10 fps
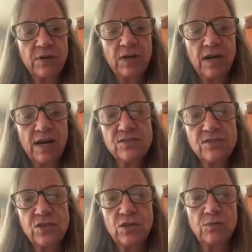and for
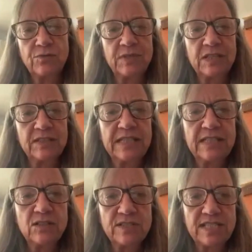us, from the
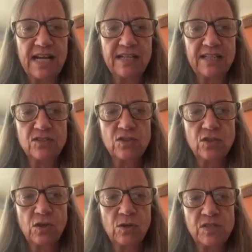legal side, in
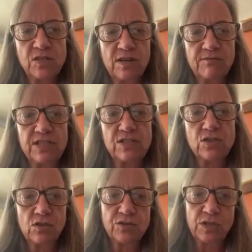terms of
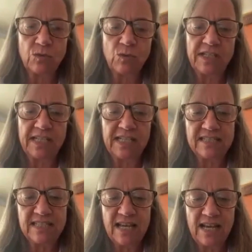disclosing what he
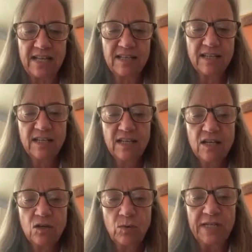had said,
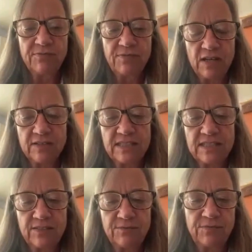we felt
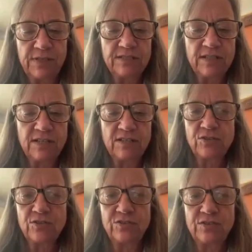it fit
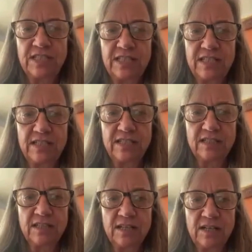under
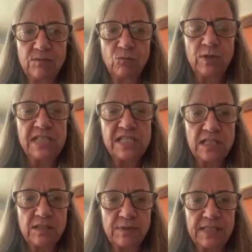the
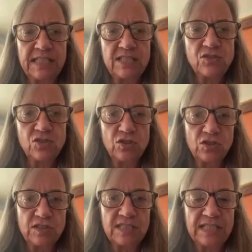reasonably
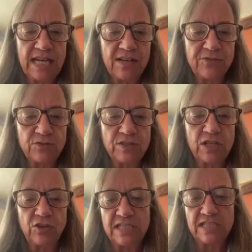certain death or
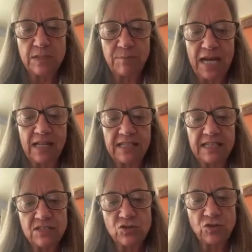serious
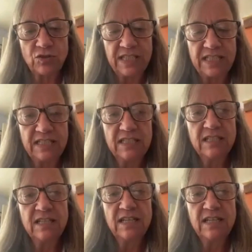bodily injury